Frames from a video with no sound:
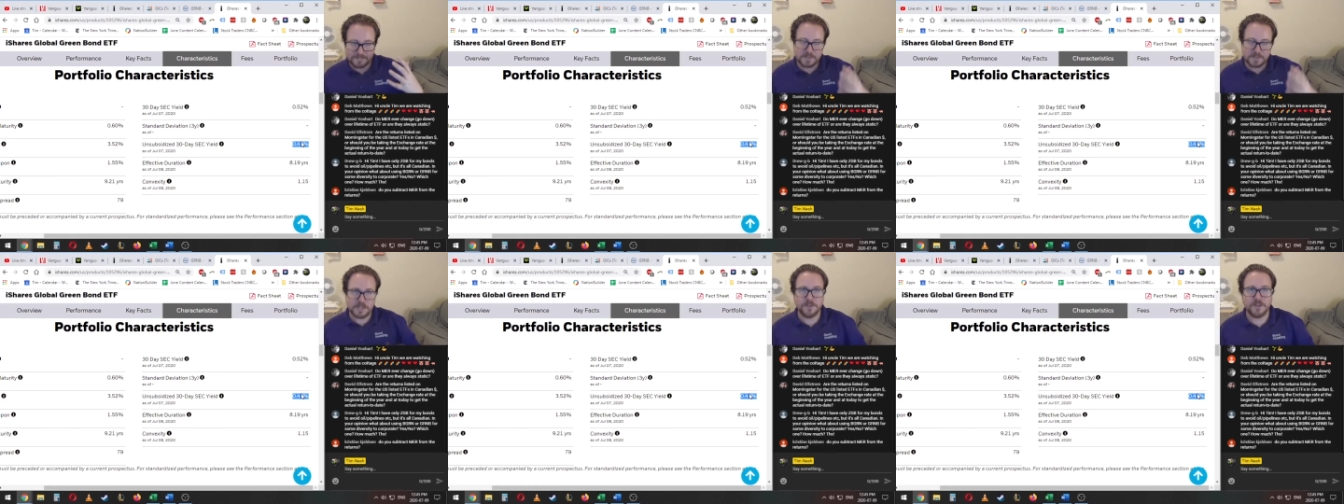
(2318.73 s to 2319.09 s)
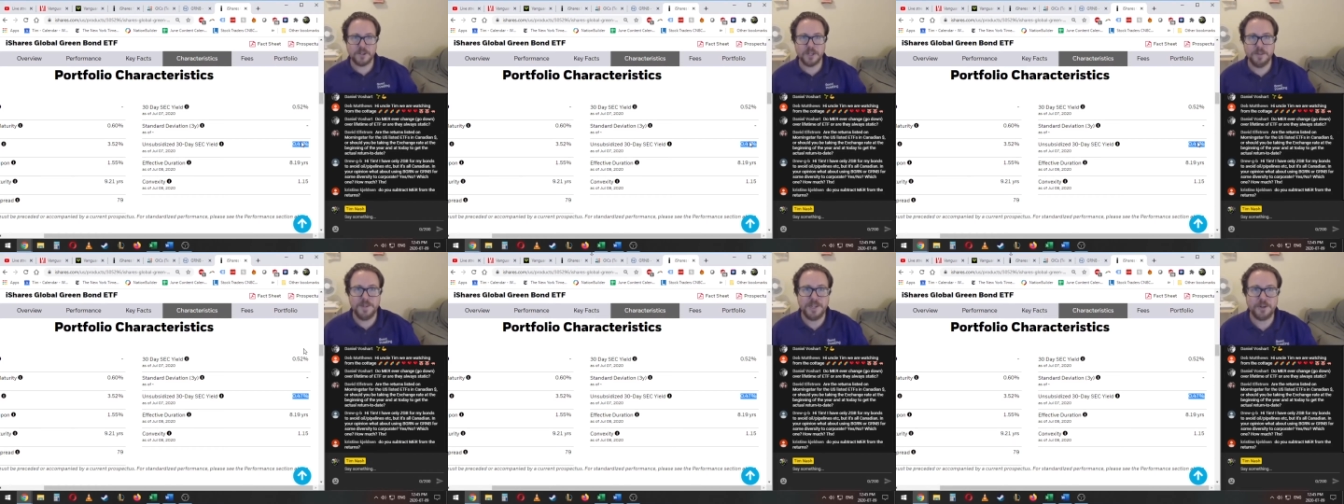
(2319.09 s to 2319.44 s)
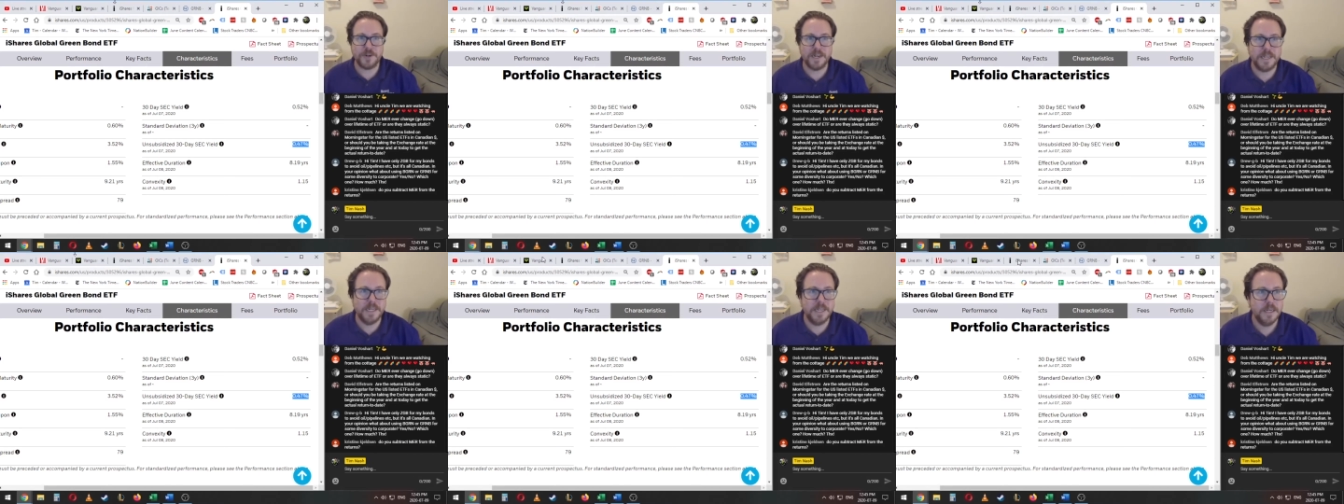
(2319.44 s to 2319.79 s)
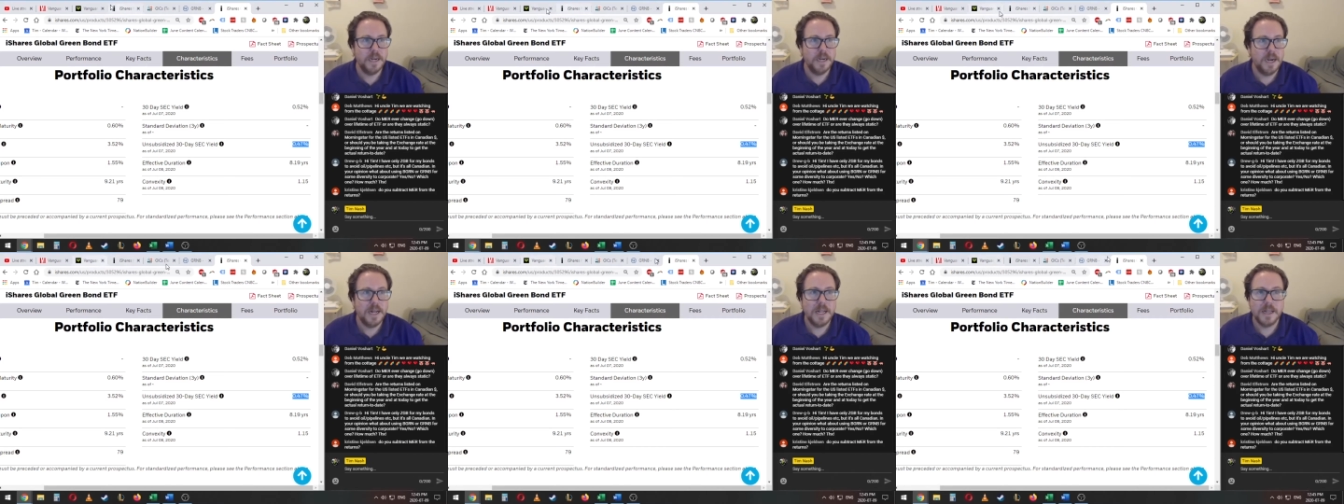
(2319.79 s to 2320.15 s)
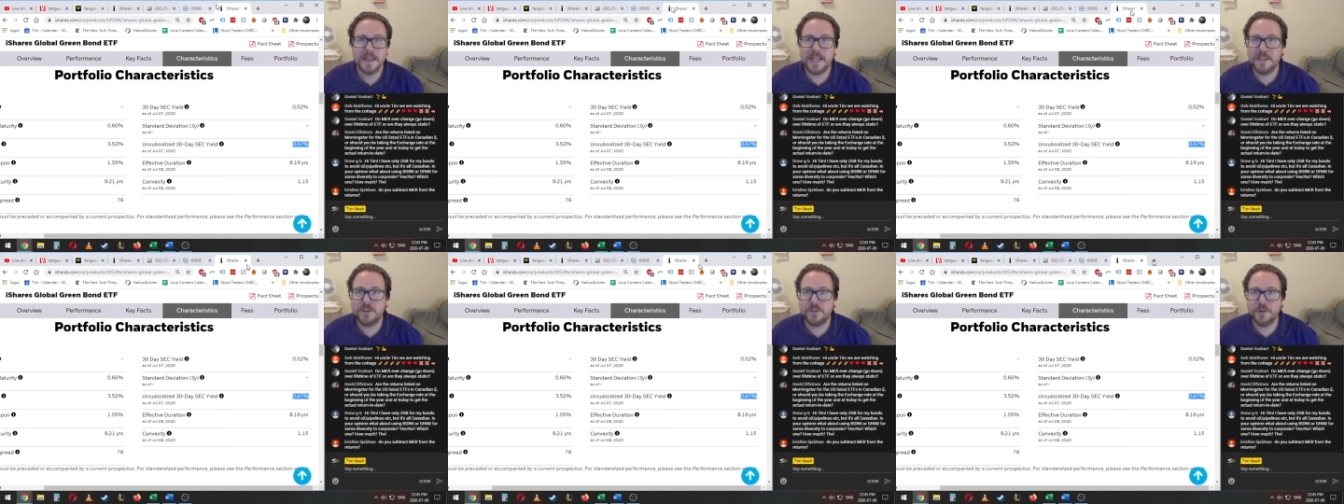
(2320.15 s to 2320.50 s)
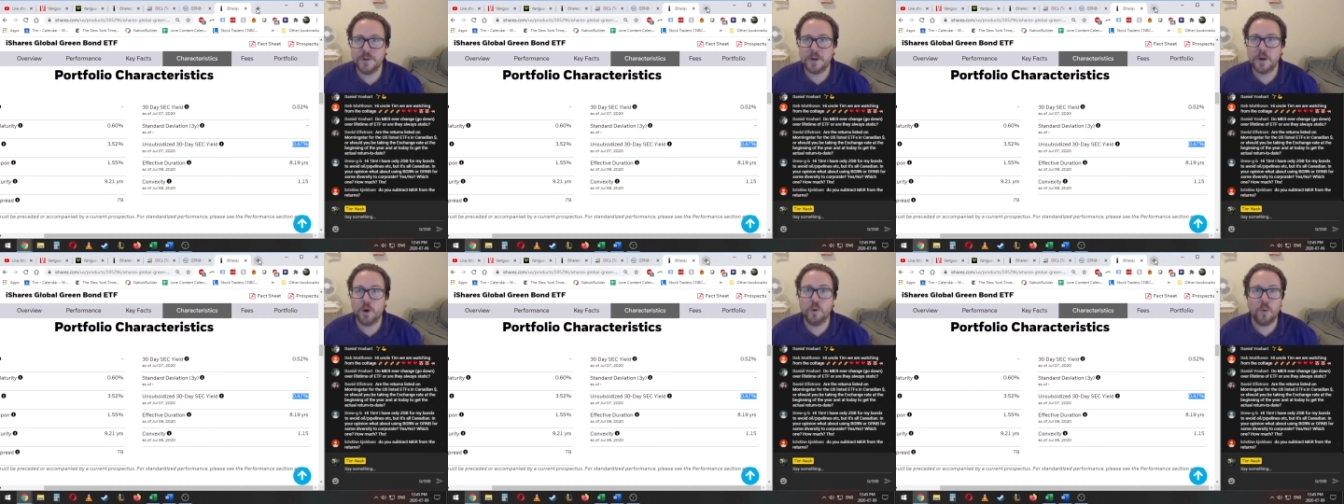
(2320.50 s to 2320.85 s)
It's going to be tricky. Let's do a
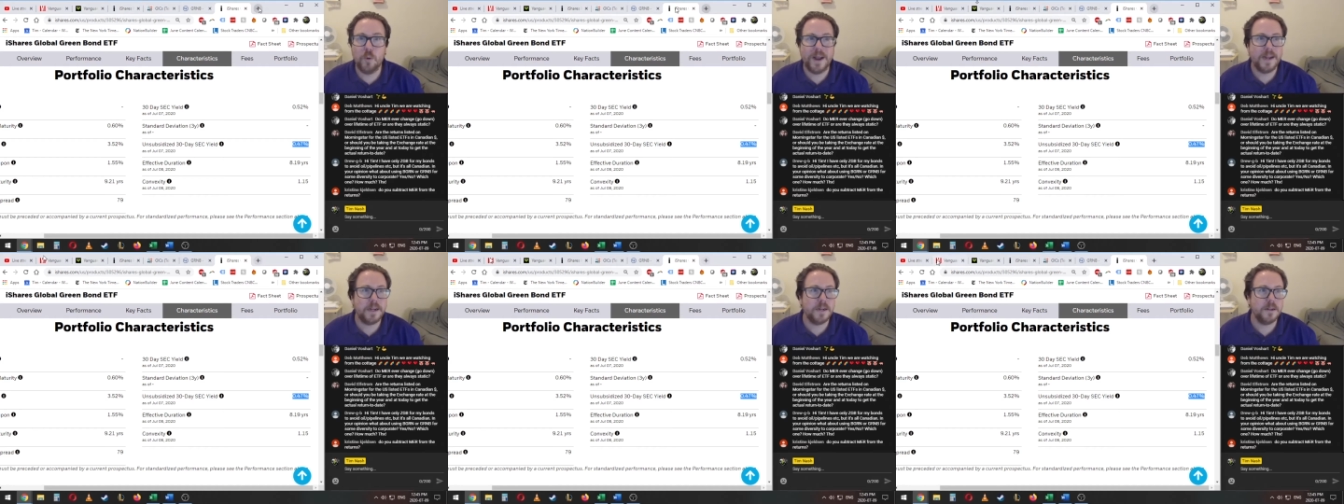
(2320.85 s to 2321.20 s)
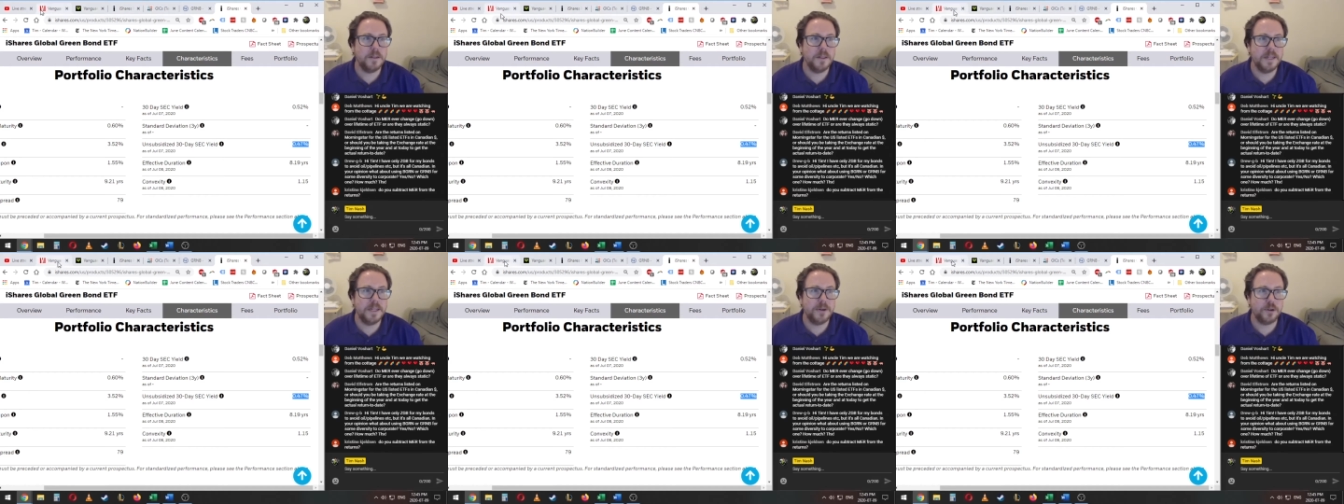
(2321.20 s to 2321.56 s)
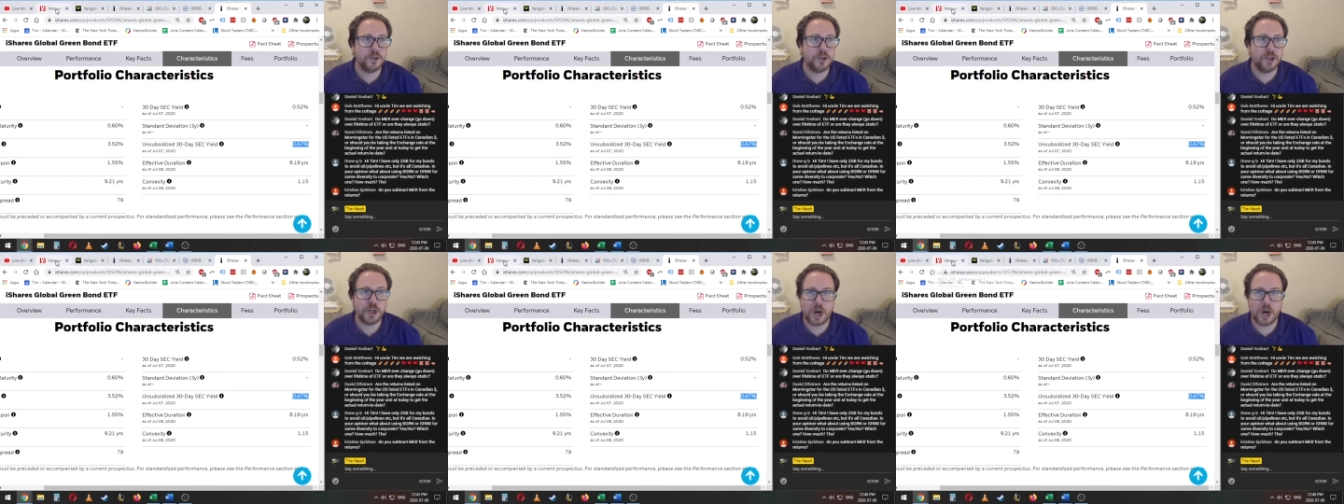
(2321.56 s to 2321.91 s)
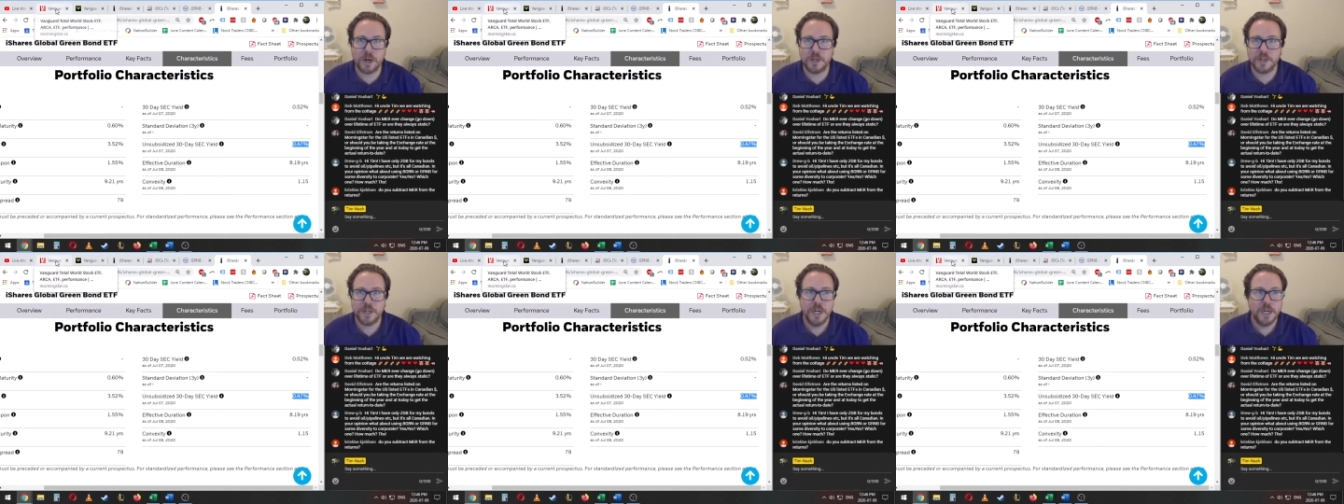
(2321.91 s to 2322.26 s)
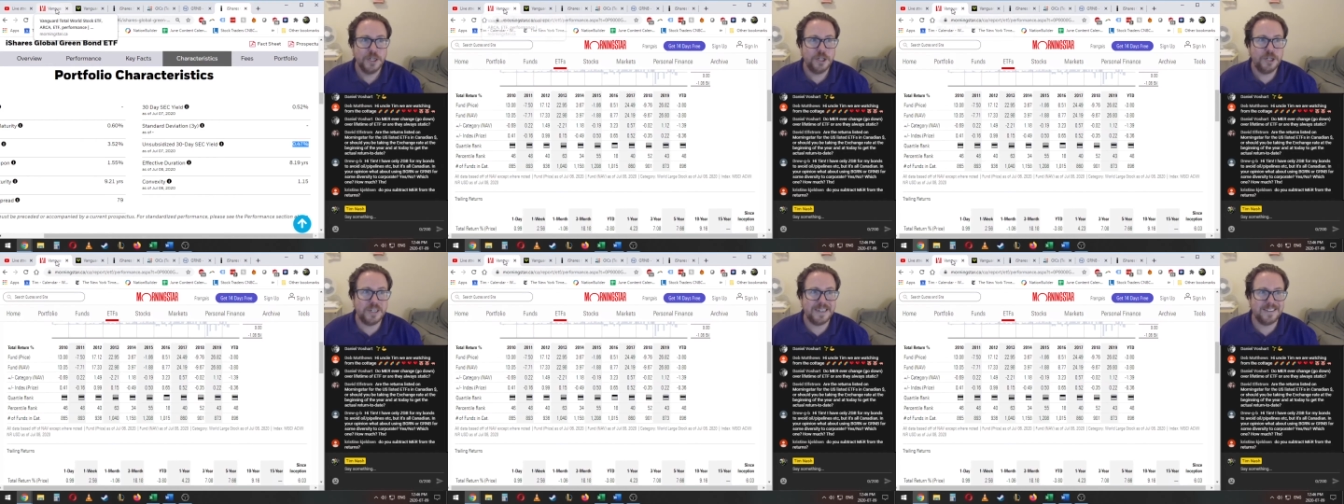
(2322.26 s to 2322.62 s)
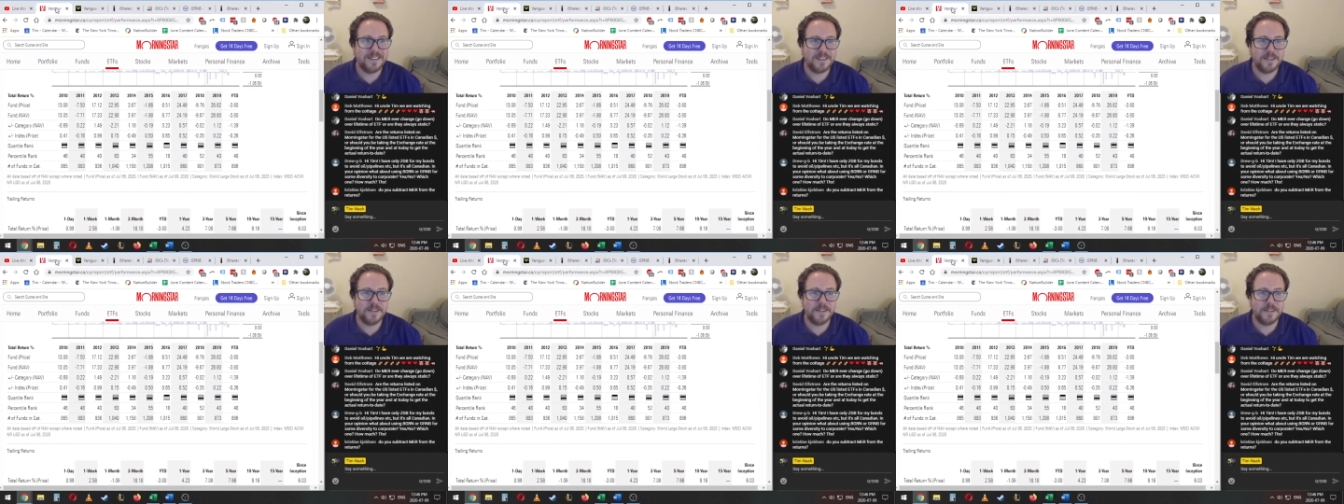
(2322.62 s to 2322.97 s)
quick little chart just
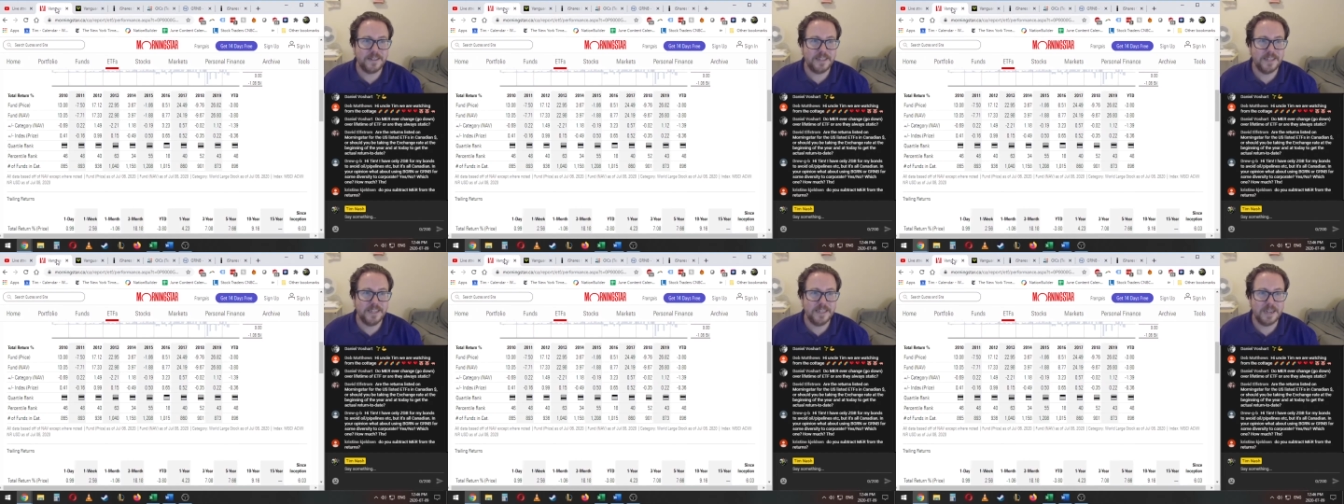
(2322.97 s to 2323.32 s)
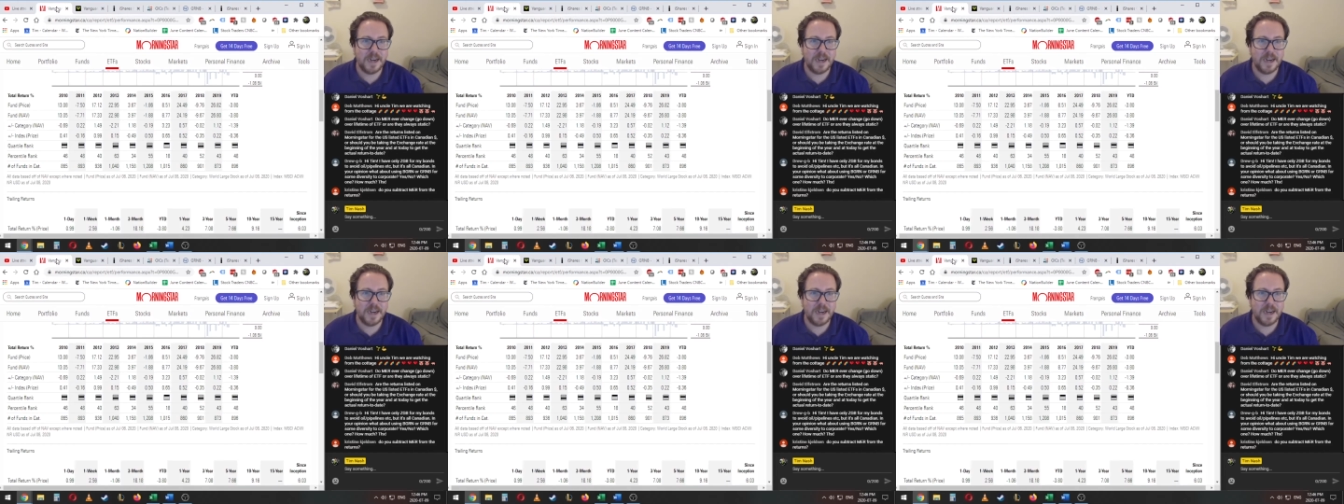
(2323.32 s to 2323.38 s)
to see,